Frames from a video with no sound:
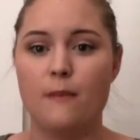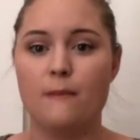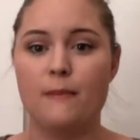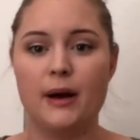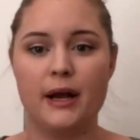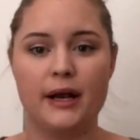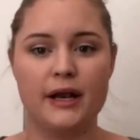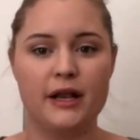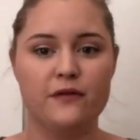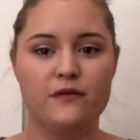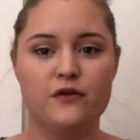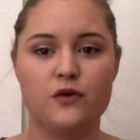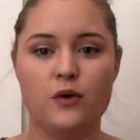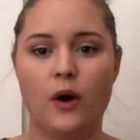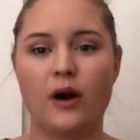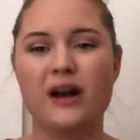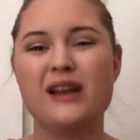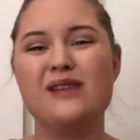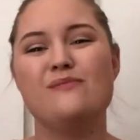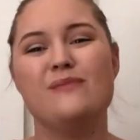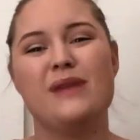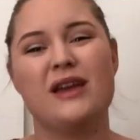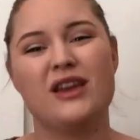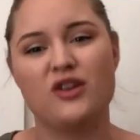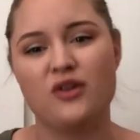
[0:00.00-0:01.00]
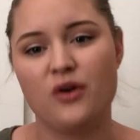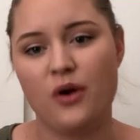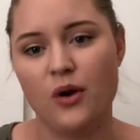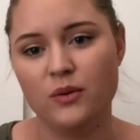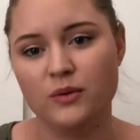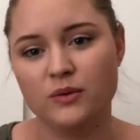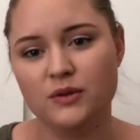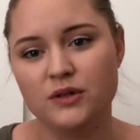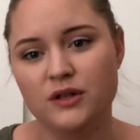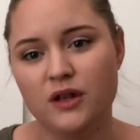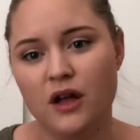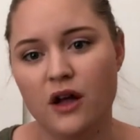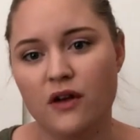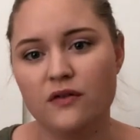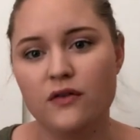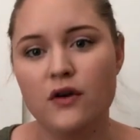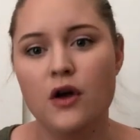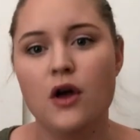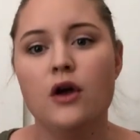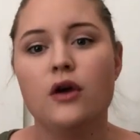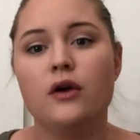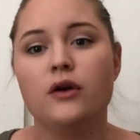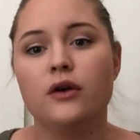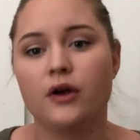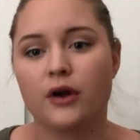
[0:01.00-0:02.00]
but if you already make your own stuff,
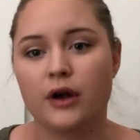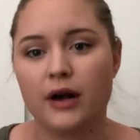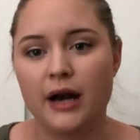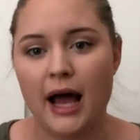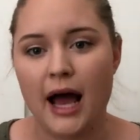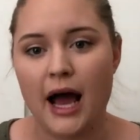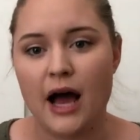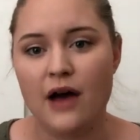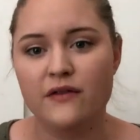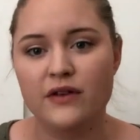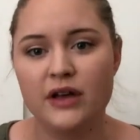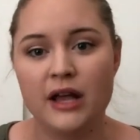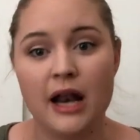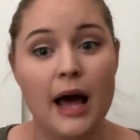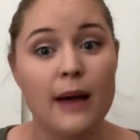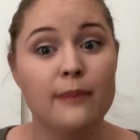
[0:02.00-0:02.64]
you're gonna have it.